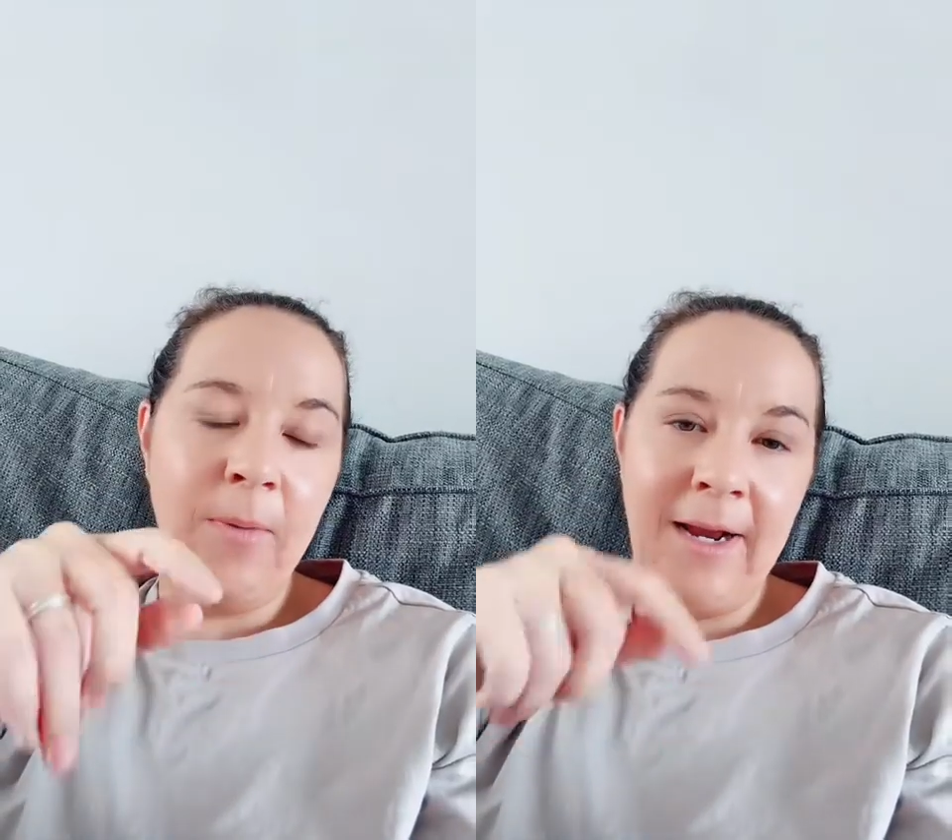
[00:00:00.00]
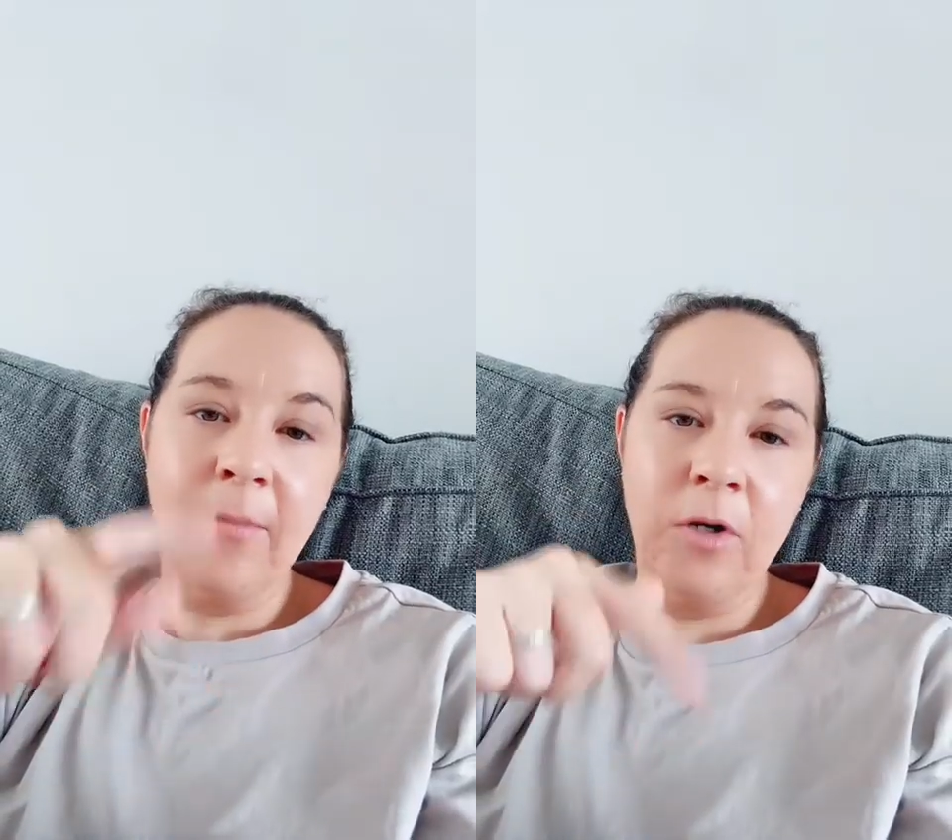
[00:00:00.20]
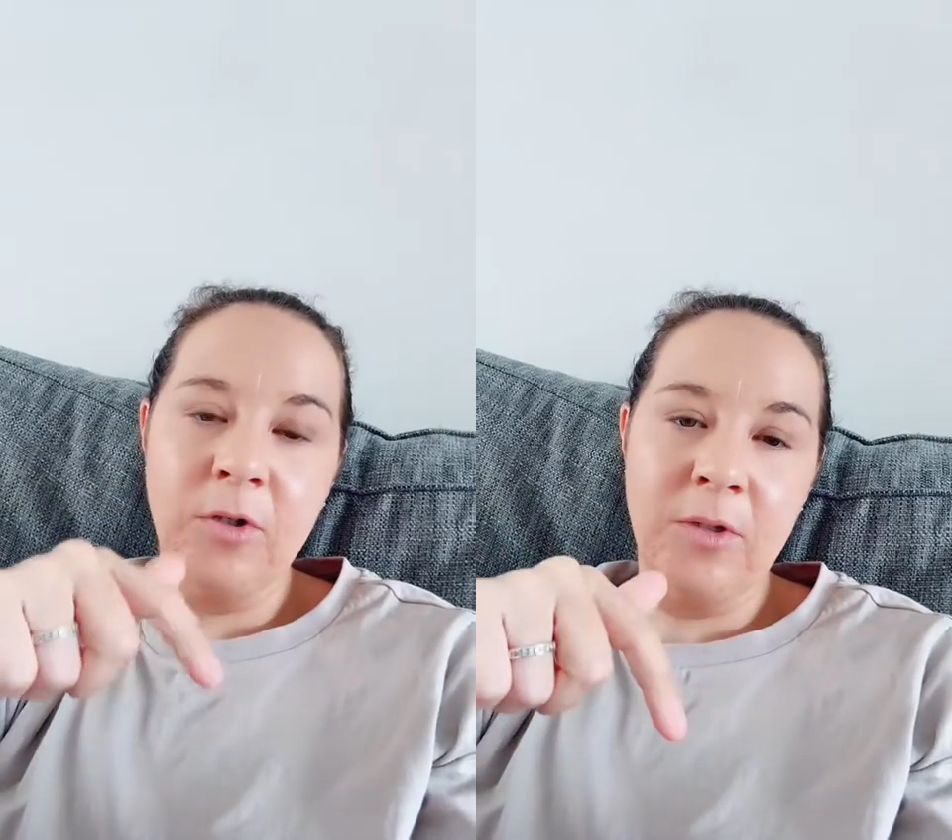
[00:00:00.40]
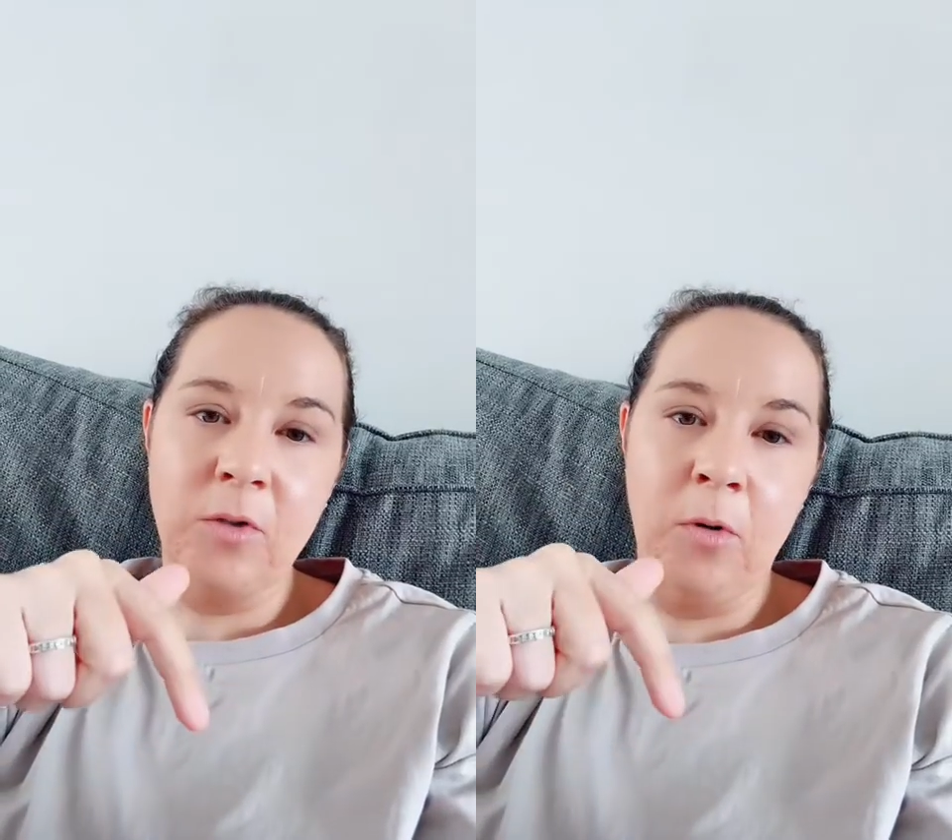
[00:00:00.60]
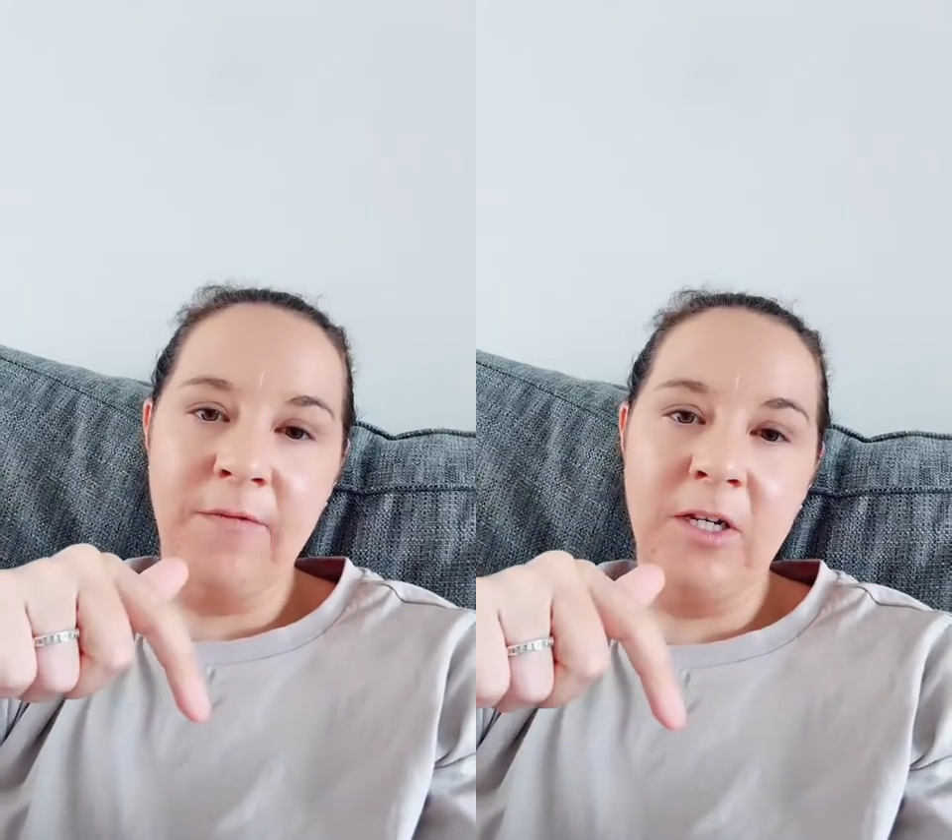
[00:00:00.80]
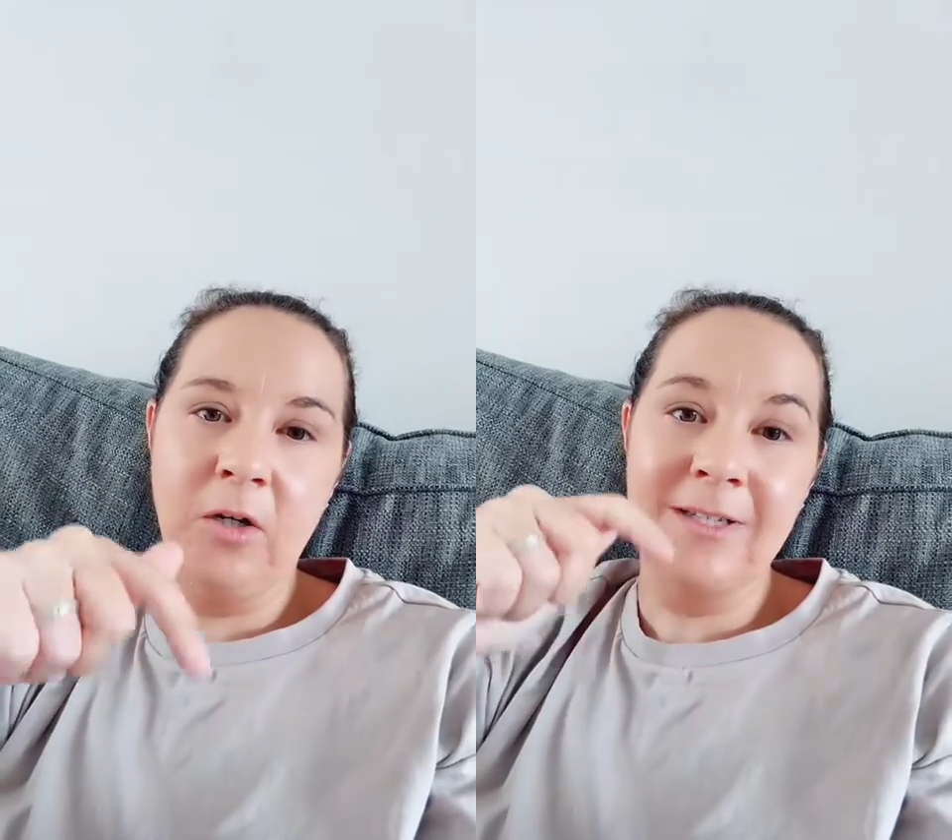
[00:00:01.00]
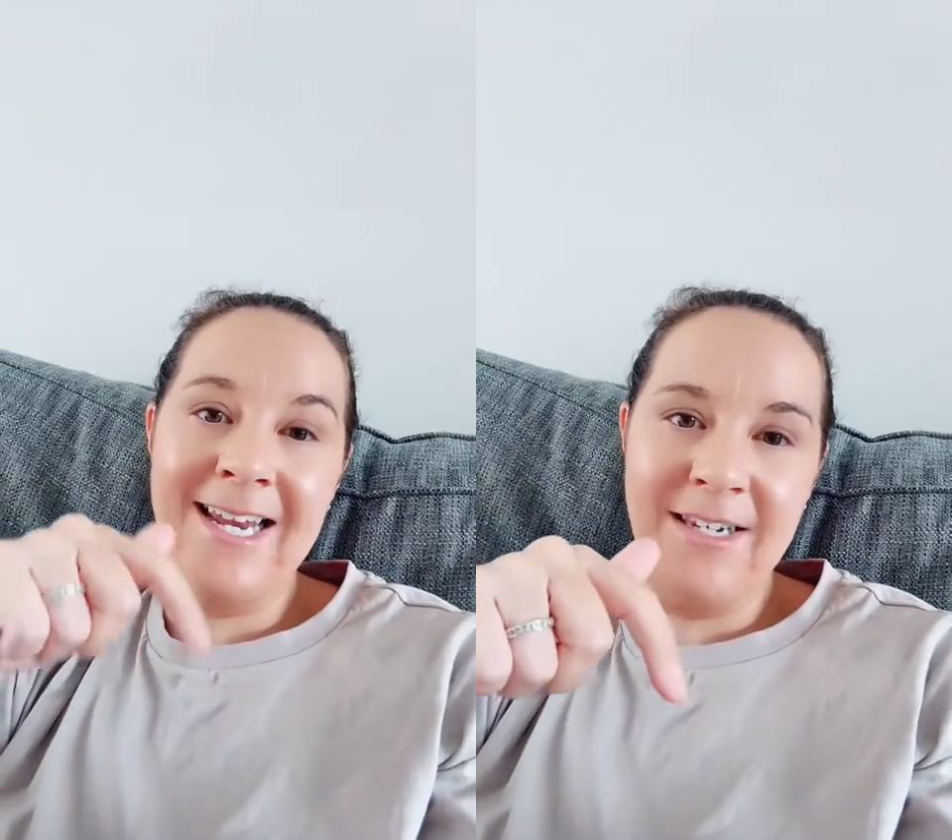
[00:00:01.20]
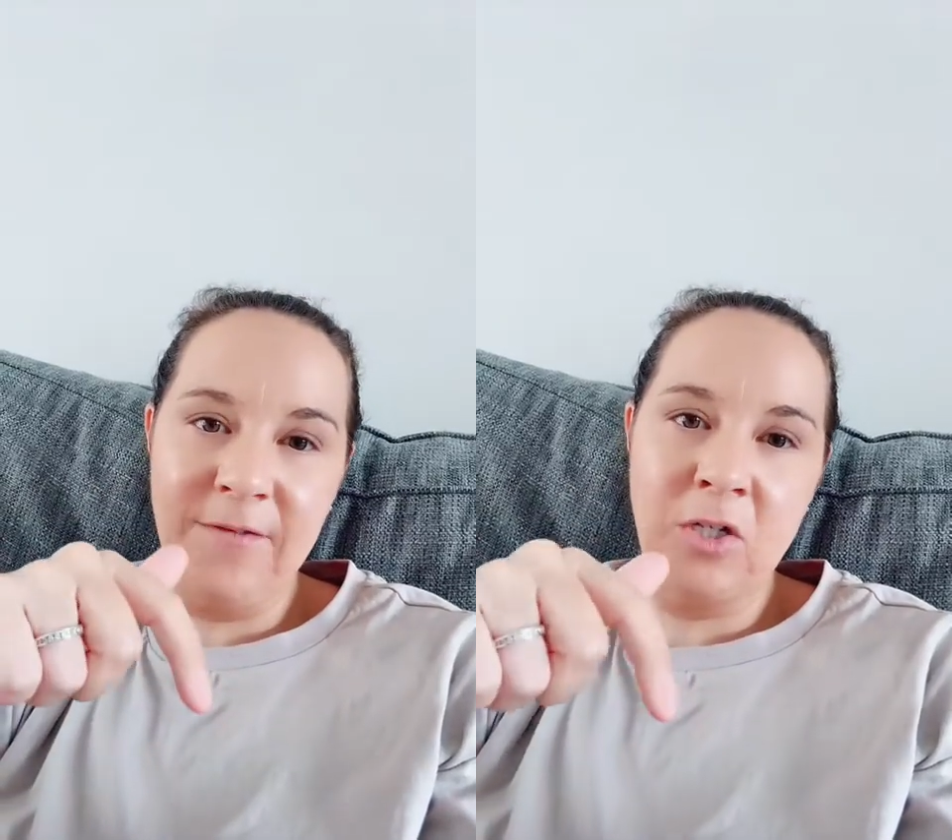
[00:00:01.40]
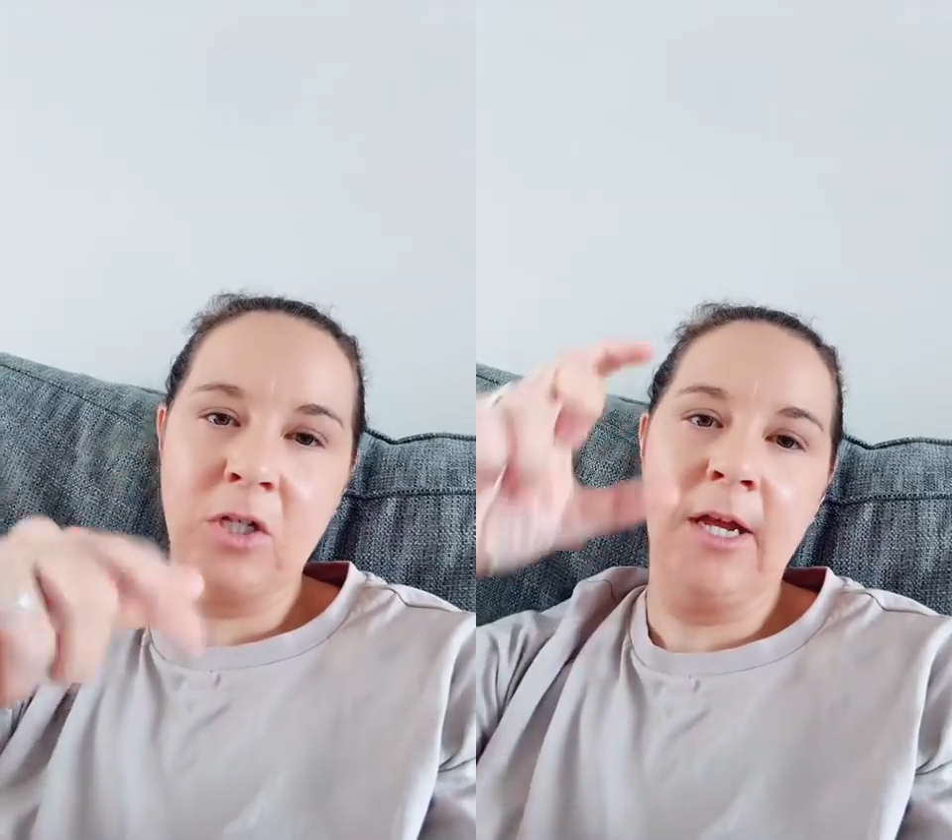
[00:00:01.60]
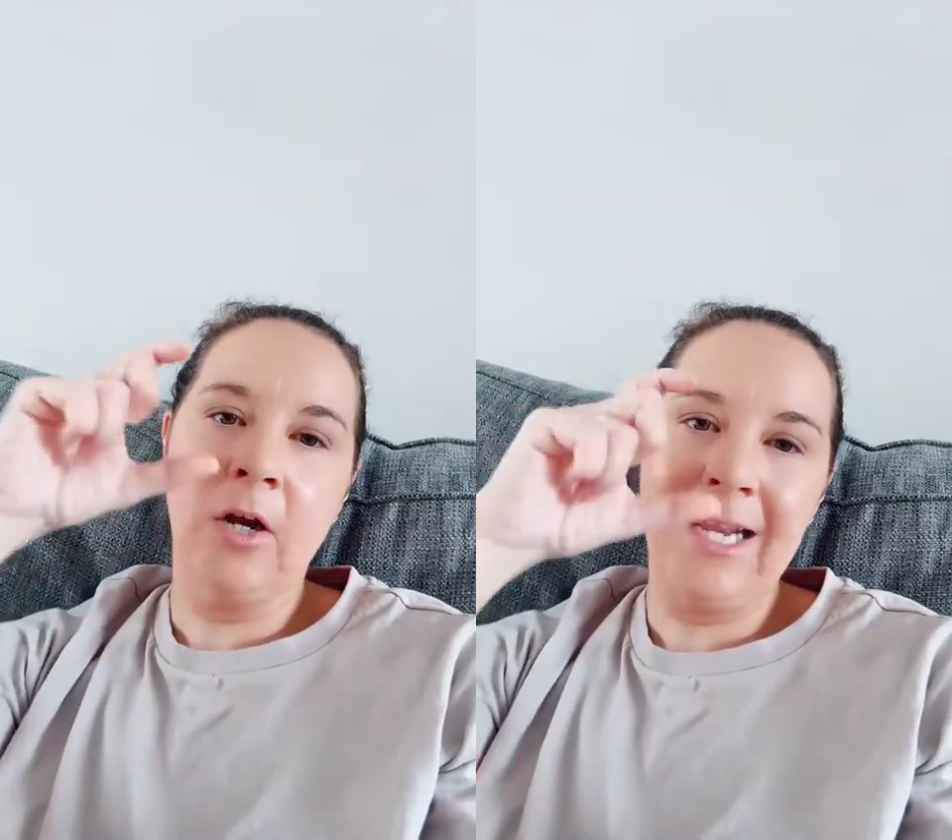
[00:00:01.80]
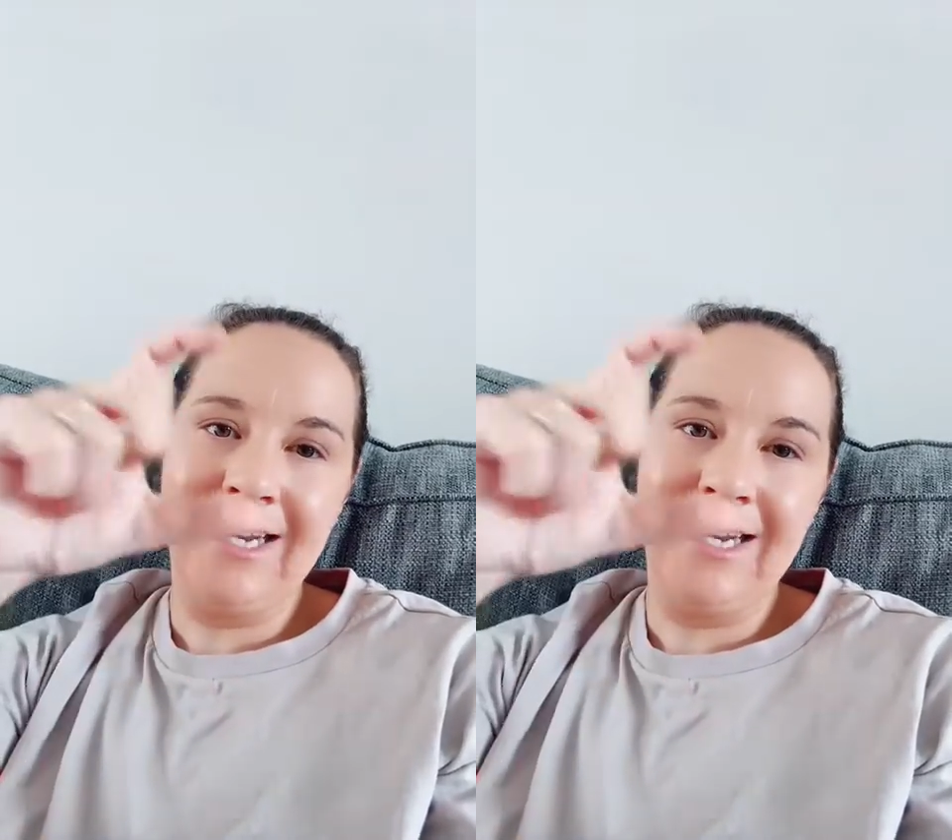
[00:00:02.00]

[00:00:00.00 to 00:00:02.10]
but I am going to be doing some more videos individually on